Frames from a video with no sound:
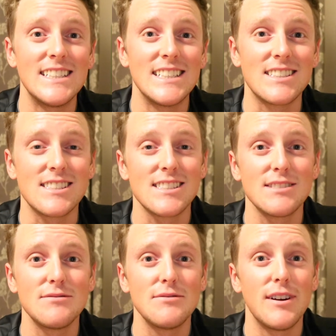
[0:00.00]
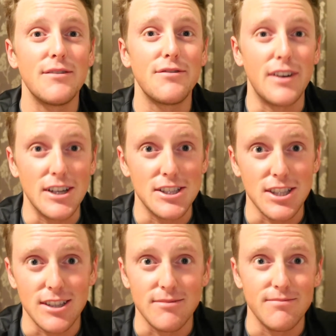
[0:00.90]

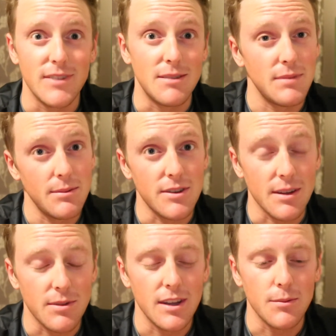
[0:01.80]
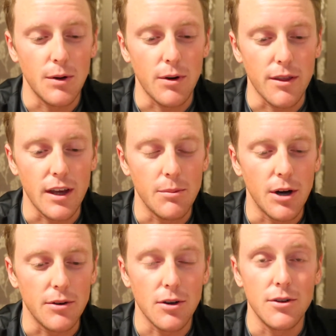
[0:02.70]
dysfunction, it may be something that you might want to think
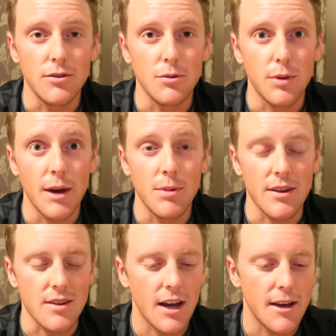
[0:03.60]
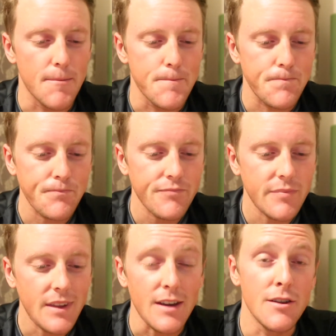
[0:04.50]
about going to a plant-based diet.
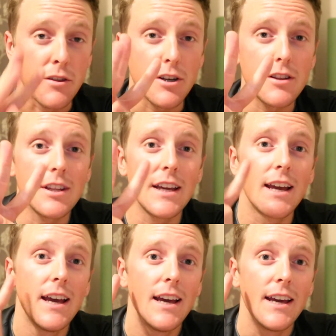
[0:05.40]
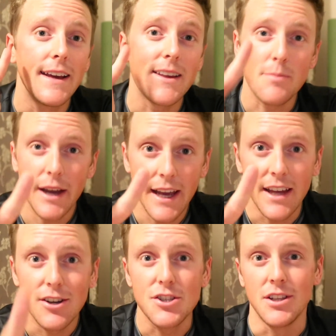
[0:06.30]
The third thing is my
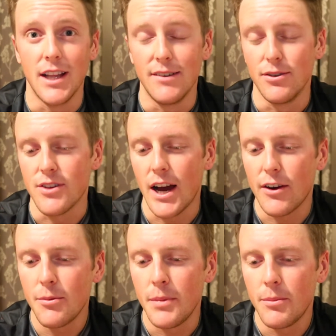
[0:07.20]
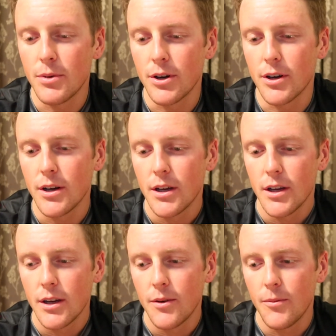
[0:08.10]
energy levels. I remember
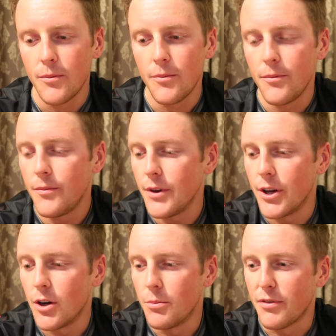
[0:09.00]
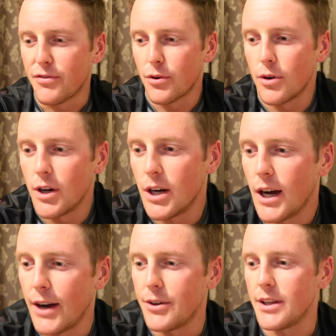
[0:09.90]
you know, before
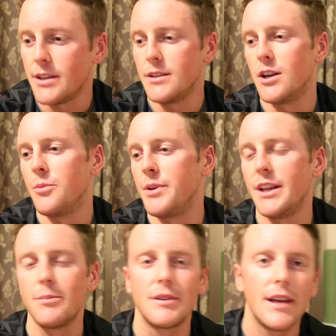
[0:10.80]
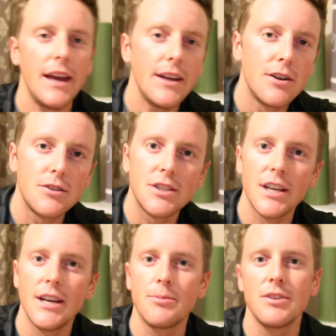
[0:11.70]
I would eat, you know, be eating potato
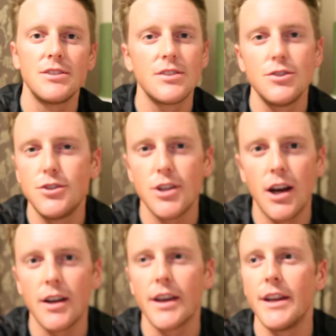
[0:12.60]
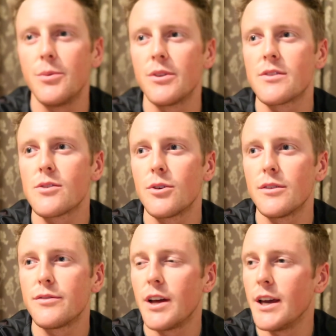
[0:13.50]
chips and just junk, and it was sort
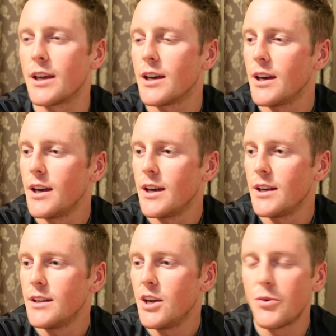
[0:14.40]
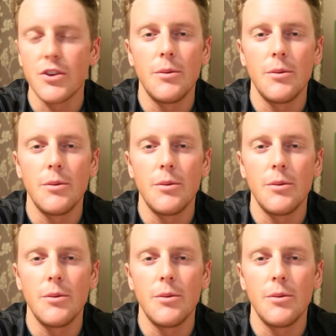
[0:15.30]
of like, it was